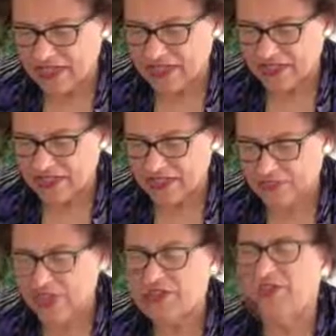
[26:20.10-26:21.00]

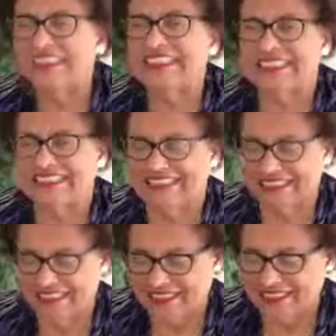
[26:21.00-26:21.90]
Whatever I release
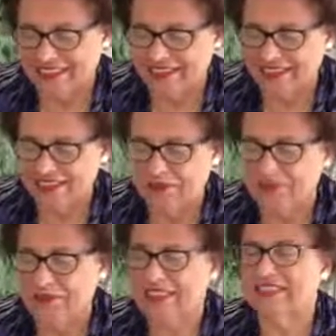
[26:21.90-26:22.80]

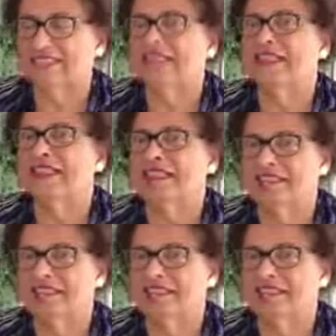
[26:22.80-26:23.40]
blesses me.